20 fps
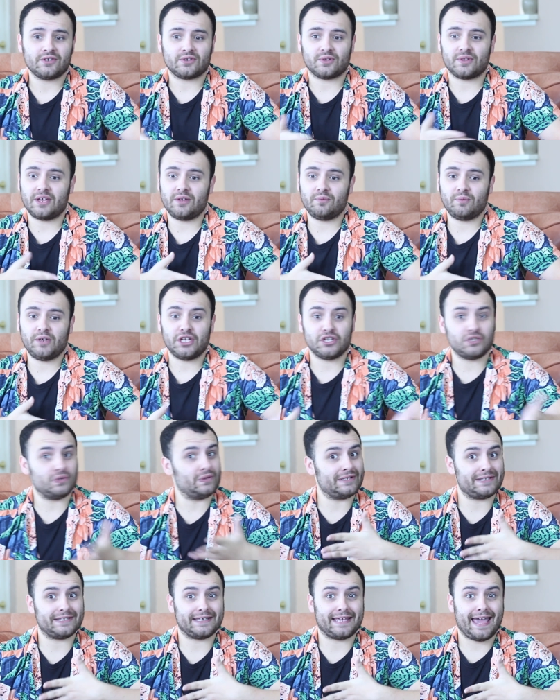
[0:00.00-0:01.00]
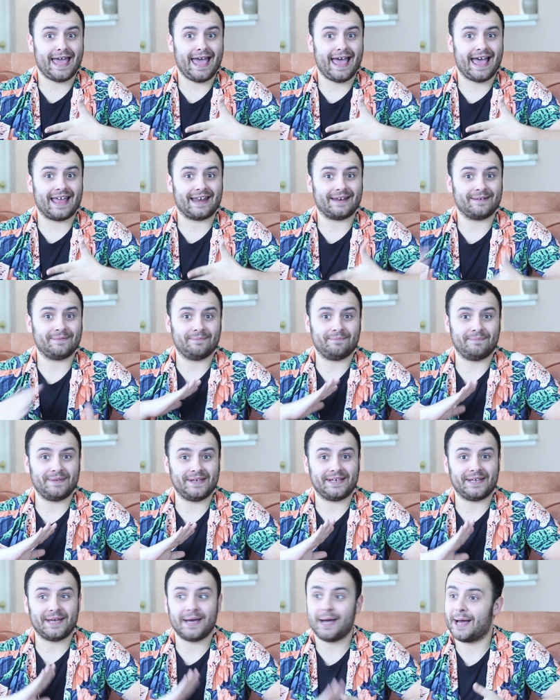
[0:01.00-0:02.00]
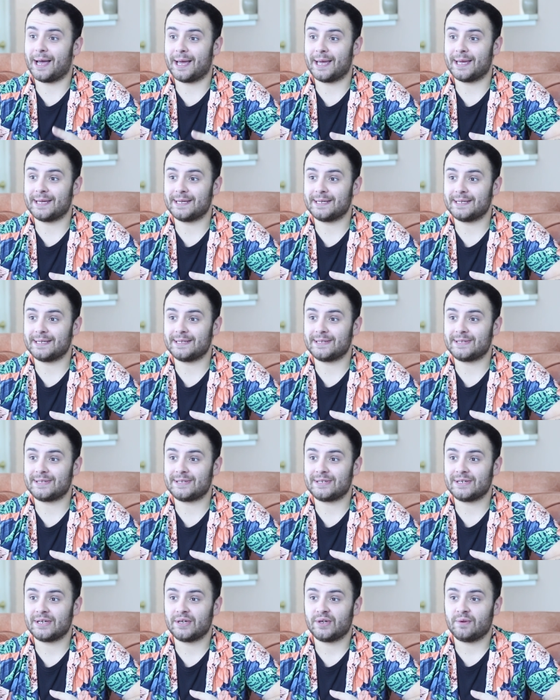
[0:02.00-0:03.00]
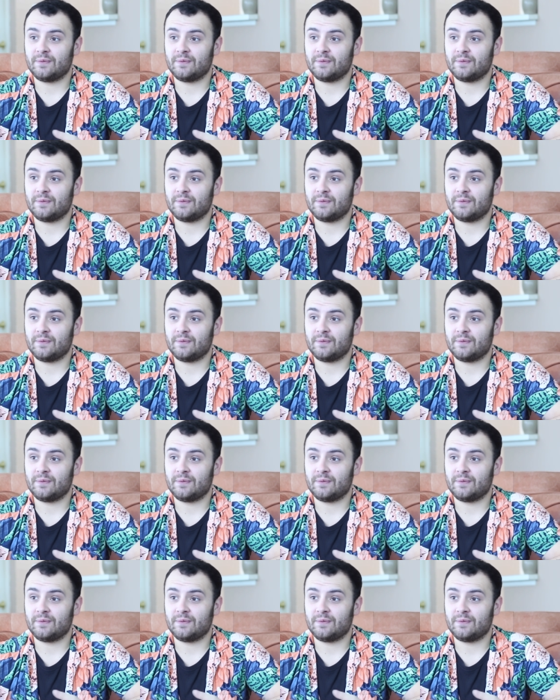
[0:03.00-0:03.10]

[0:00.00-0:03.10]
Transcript: so then we can do this again, because